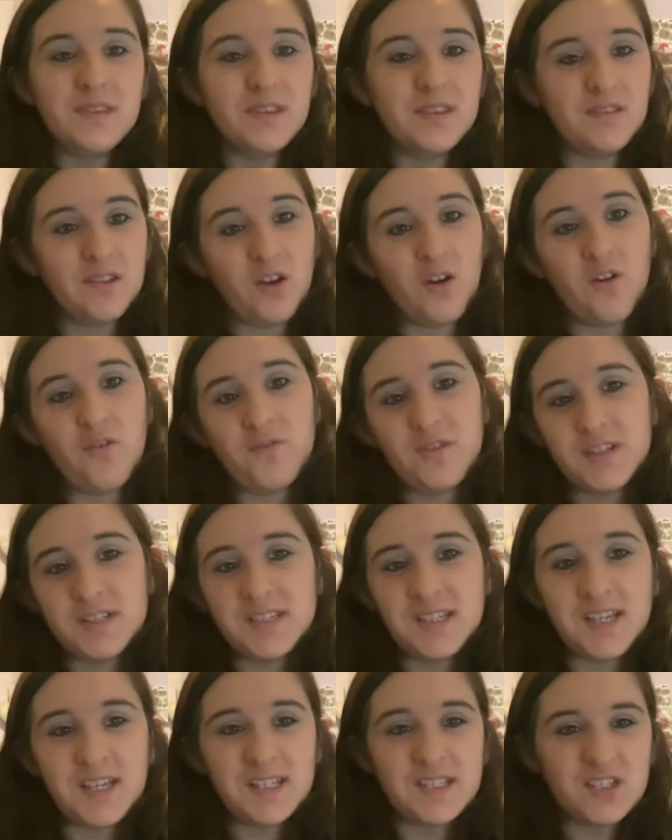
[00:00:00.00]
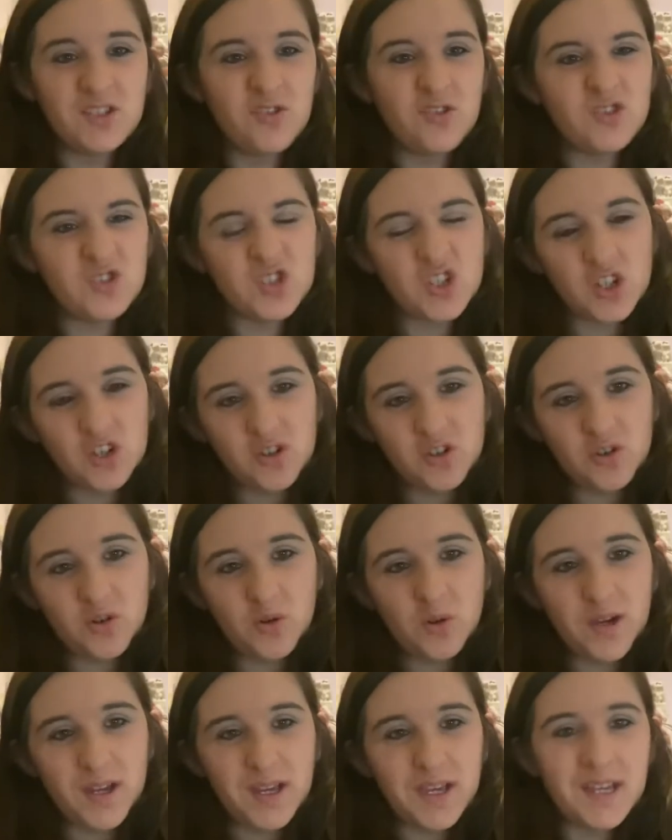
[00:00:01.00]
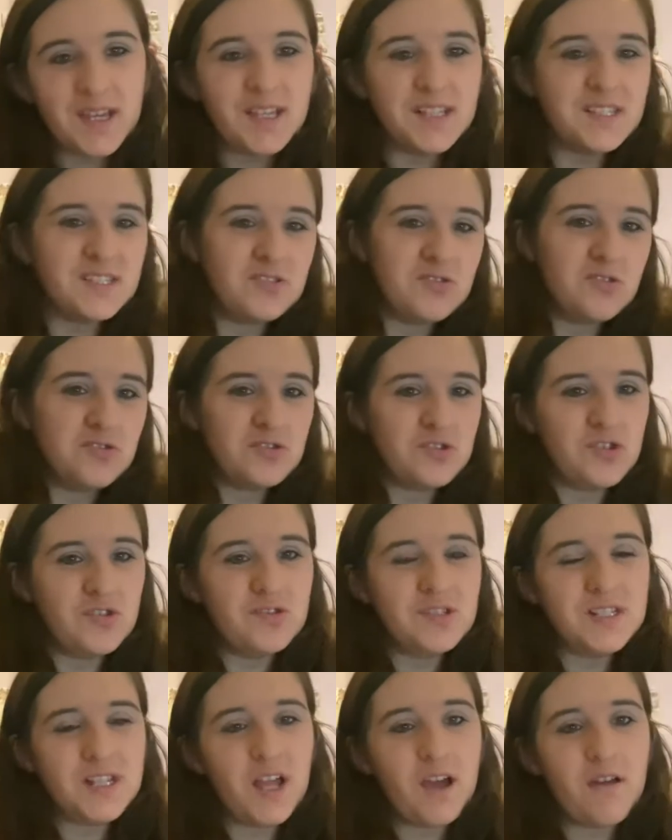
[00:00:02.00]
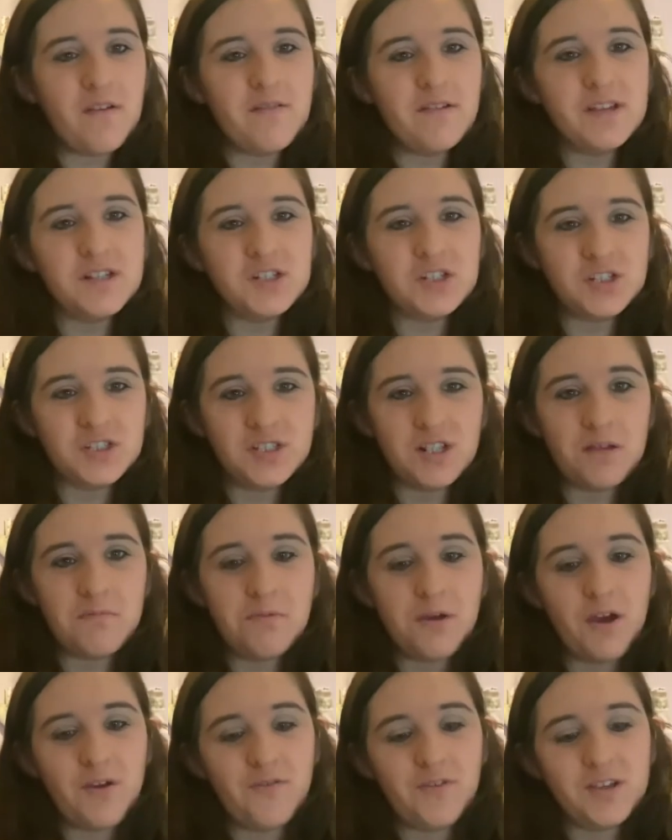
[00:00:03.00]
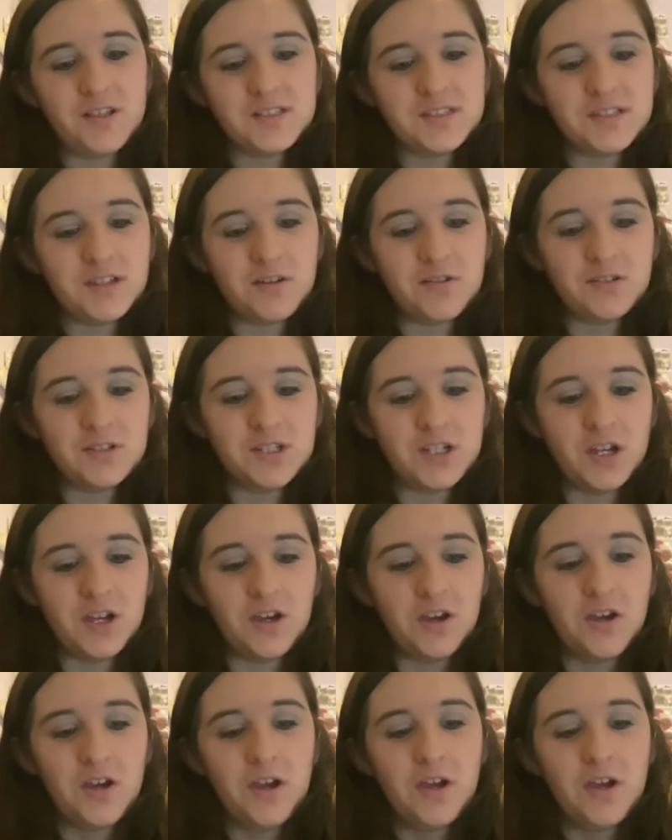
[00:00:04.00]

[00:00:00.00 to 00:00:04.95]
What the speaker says: Obviously it's not too quick, it's not too slow, it's just a perfect starter